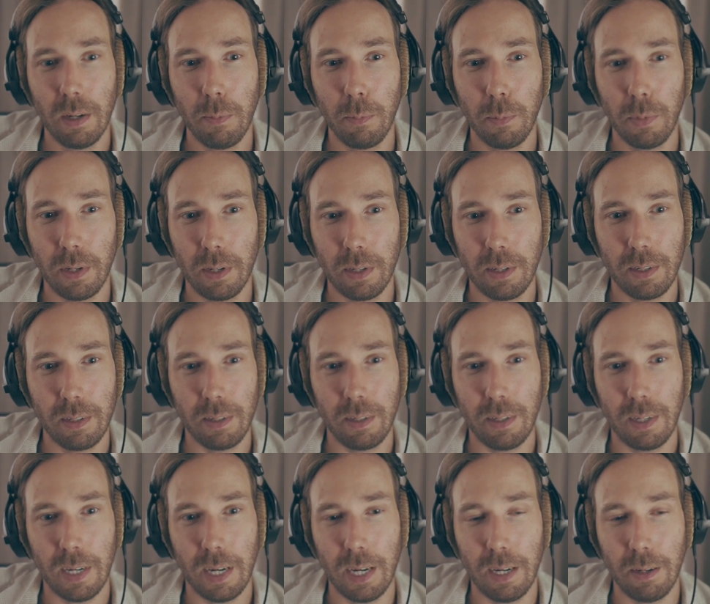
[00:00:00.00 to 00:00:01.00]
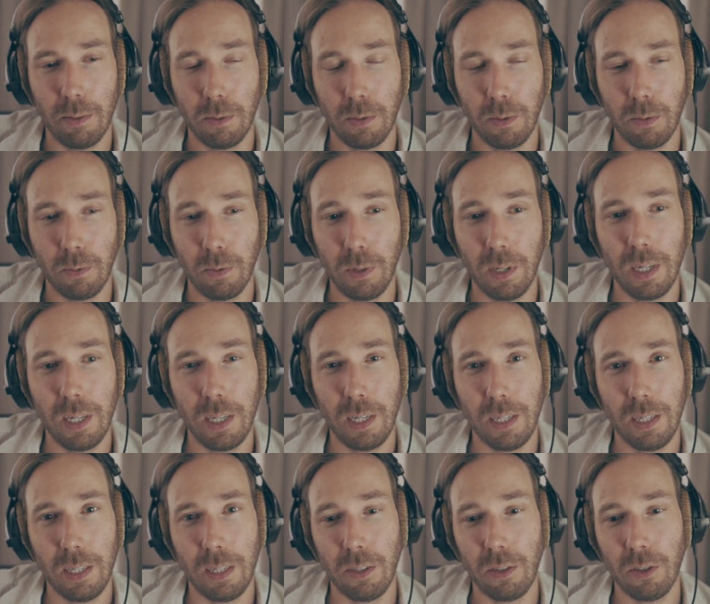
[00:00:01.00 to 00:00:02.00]
But I was
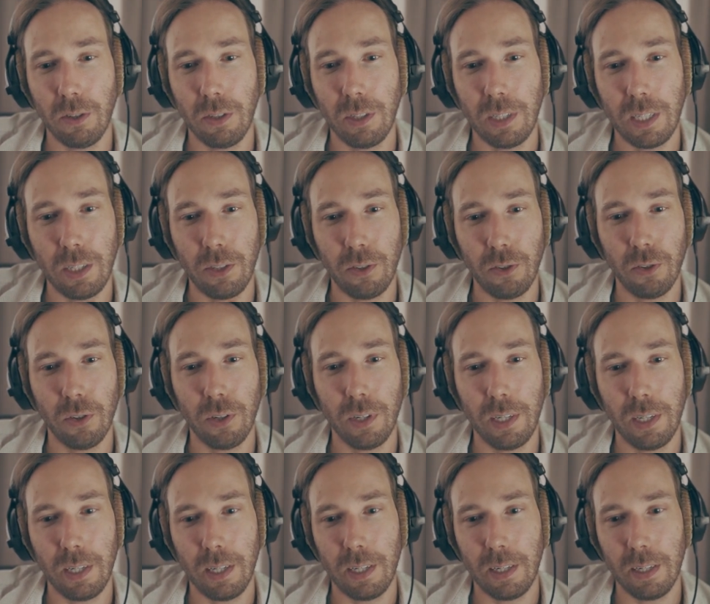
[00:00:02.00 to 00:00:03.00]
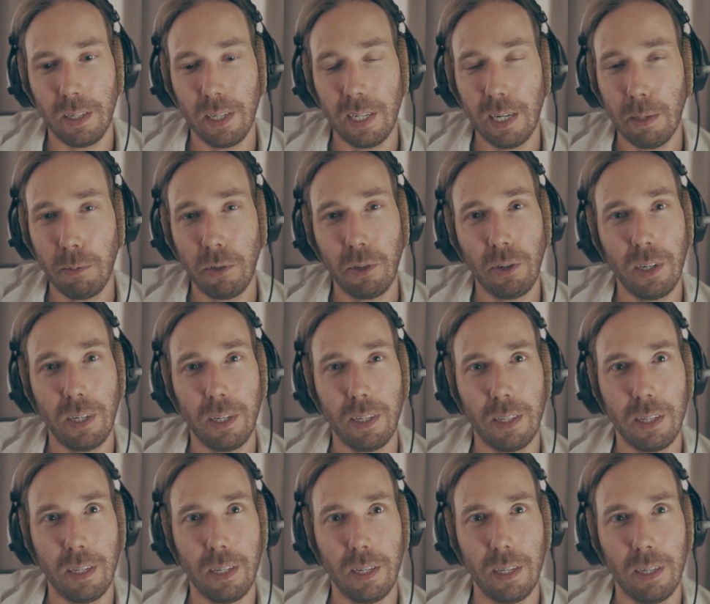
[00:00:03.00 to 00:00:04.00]
really just enjoying
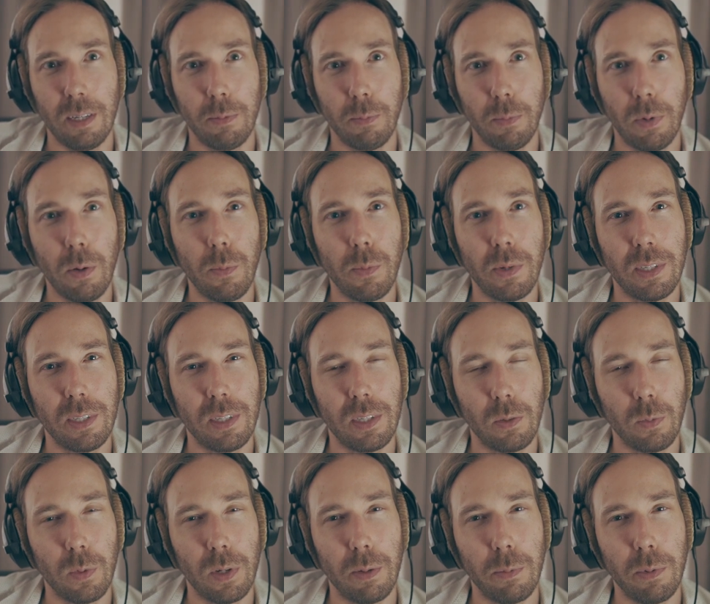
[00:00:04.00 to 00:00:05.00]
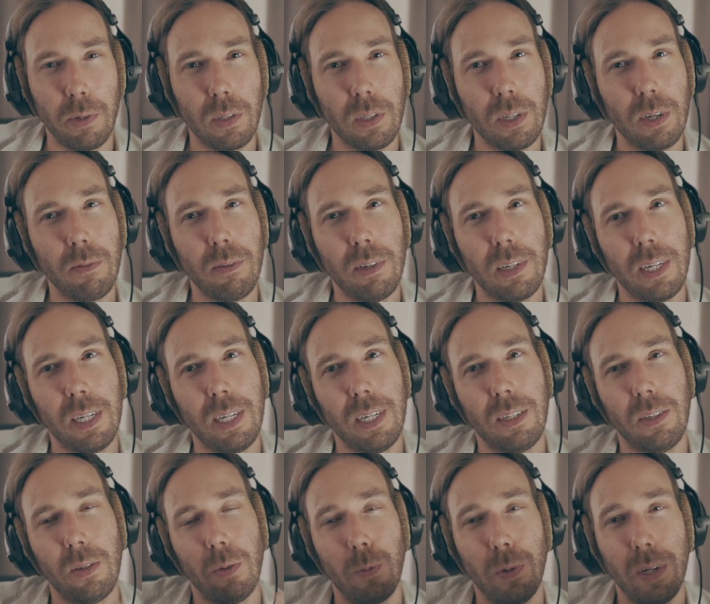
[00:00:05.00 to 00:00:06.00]
capturing the moments as well, because obviously
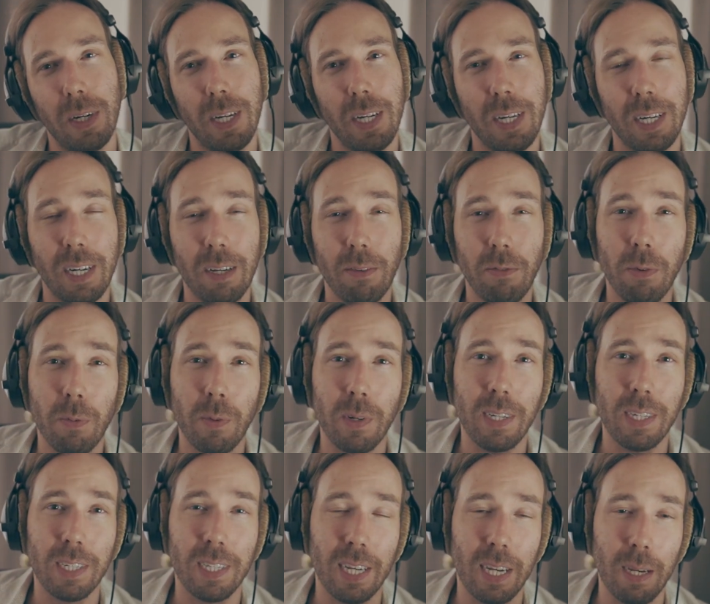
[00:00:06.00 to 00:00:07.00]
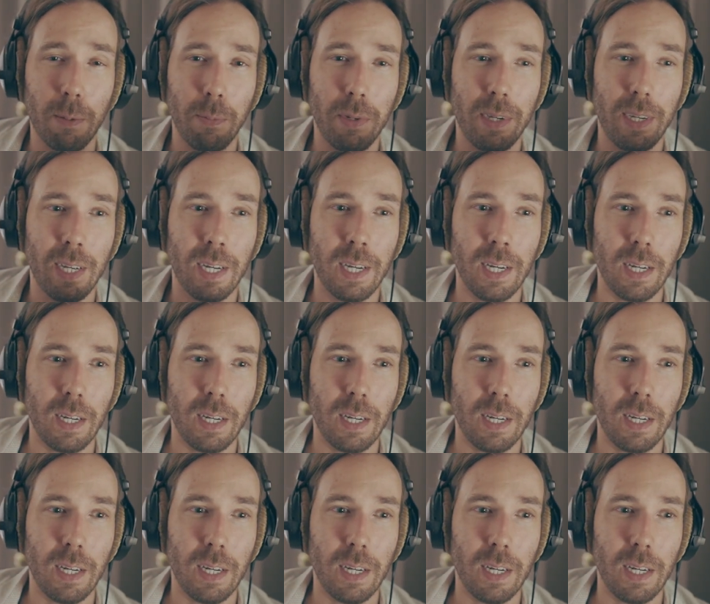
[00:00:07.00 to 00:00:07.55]
it's a wedding and everyone is happy.